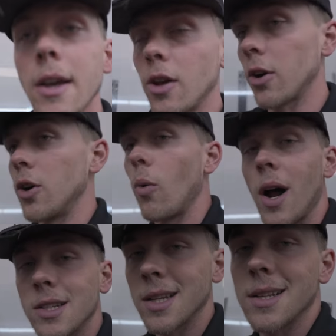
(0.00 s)
y'all go
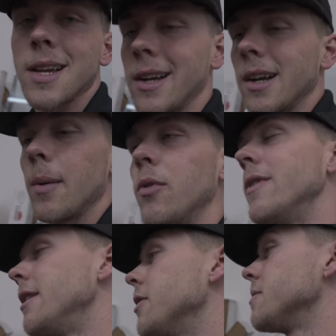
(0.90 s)
watch that. It's like a couple
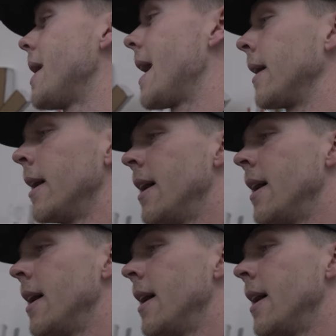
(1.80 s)
videos back.